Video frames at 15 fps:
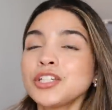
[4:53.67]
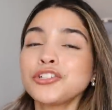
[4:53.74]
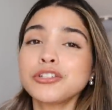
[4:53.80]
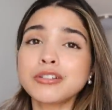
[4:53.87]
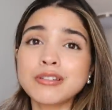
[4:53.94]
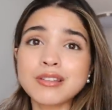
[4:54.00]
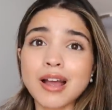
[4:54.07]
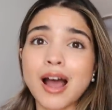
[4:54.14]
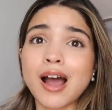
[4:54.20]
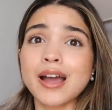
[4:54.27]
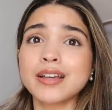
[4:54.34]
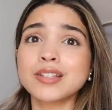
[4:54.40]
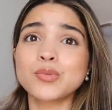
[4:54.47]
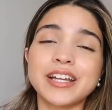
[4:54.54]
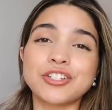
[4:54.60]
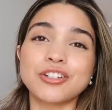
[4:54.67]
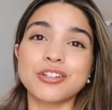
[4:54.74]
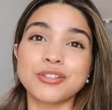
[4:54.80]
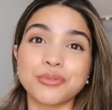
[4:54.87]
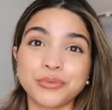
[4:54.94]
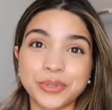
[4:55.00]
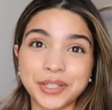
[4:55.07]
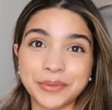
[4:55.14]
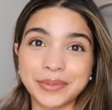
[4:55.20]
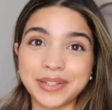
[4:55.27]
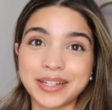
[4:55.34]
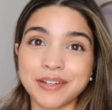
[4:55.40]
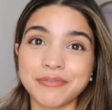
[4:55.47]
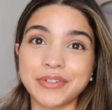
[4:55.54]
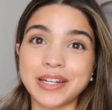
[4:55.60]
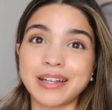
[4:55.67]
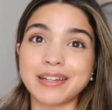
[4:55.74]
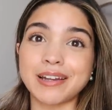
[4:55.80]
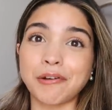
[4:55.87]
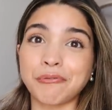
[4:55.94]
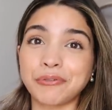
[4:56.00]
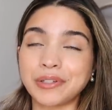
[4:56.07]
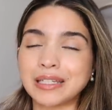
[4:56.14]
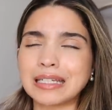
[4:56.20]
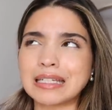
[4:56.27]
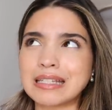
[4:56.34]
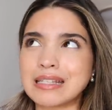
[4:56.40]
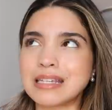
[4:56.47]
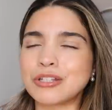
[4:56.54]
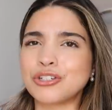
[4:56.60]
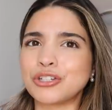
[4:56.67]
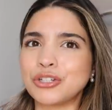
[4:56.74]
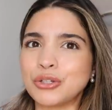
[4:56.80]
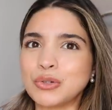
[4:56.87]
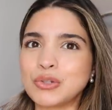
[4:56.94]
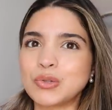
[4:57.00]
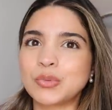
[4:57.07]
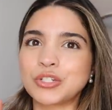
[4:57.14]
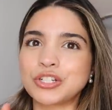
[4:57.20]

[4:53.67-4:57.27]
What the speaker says: your size. It's just really, really convenient and really easy to use,